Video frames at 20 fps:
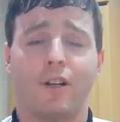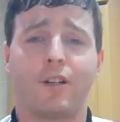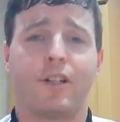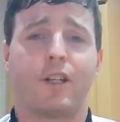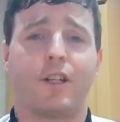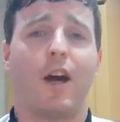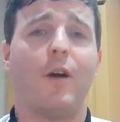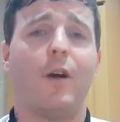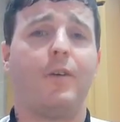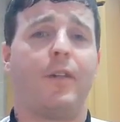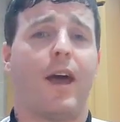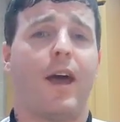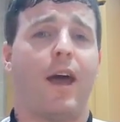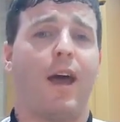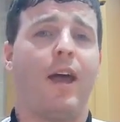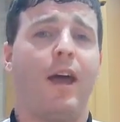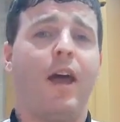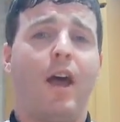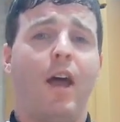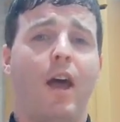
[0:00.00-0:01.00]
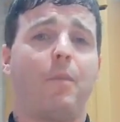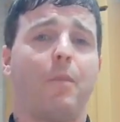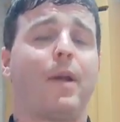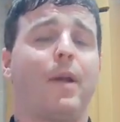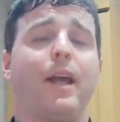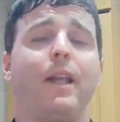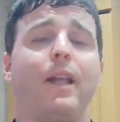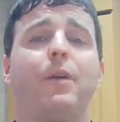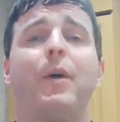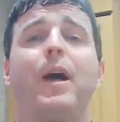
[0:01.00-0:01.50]
and to go there and
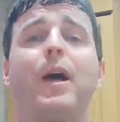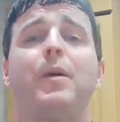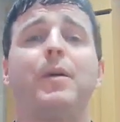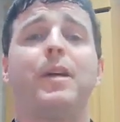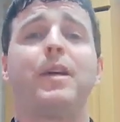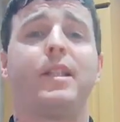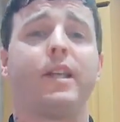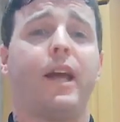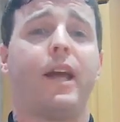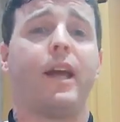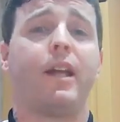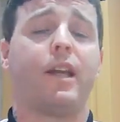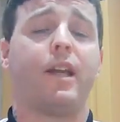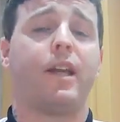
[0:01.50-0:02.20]
play the way we did,